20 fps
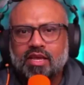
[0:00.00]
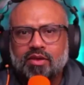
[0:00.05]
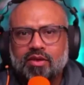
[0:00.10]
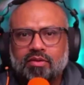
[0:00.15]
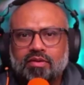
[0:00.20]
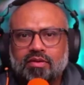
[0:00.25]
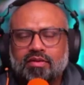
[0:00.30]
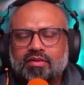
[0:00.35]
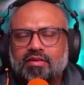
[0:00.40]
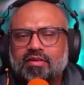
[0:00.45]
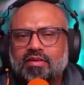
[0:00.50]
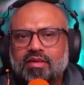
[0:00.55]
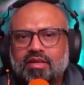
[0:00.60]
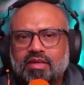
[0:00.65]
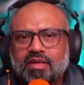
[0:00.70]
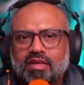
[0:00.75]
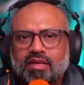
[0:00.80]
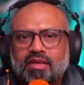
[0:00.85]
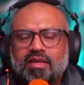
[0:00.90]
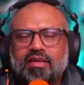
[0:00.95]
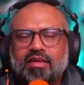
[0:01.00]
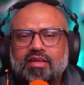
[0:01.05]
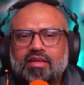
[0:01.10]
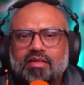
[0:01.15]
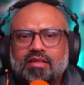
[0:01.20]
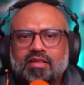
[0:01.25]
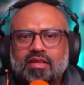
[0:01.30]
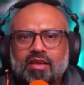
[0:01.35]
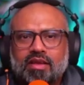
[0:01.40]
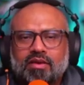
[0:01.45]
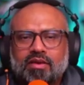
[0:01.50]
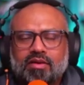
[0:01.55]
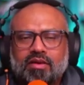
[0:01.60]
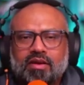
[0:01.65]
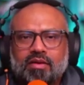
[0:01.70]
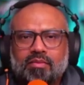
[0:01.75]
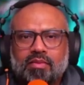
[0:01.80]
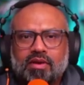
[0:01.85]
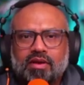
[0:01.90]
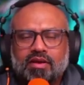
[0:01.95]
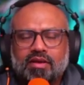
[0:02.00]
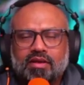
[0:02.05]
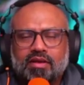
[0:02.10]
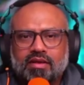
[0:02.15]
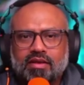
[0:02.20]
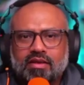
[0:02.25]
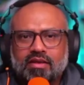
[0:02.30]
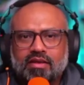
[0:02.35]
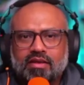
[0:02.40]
Thank you. Thank you, Ramya.